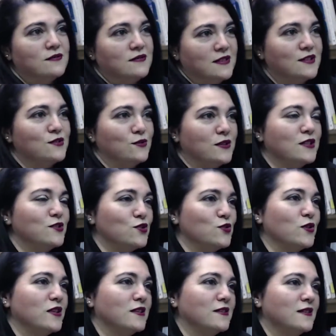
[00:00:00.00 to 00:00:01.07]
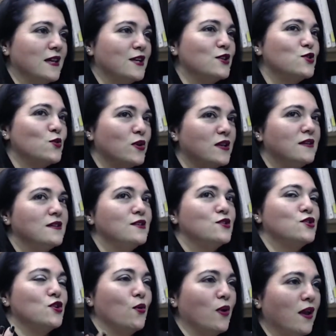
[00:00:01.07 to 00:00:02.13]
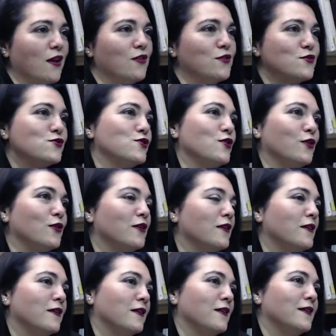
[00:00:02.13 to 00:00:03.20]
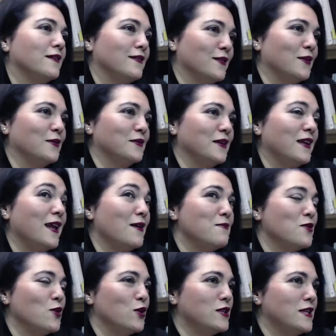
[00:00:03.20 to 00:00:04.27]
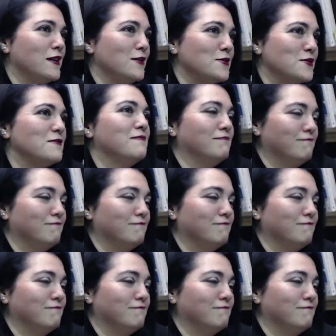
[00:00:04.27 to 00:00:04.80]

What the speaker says: I enjoy it. I enjoy showing others too. So, and getting good deals.